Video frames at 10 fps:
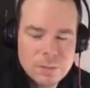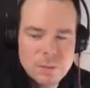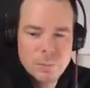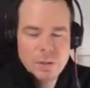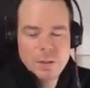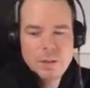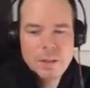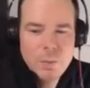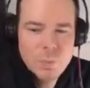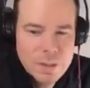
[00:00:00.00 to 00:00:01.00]
Something like
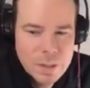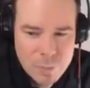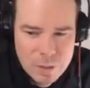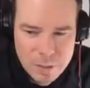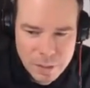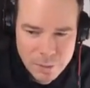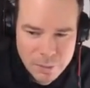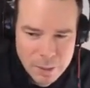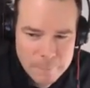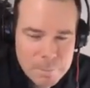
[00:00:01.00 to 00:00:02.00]
that with the empty tile
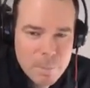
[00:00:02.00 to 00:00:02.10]
there.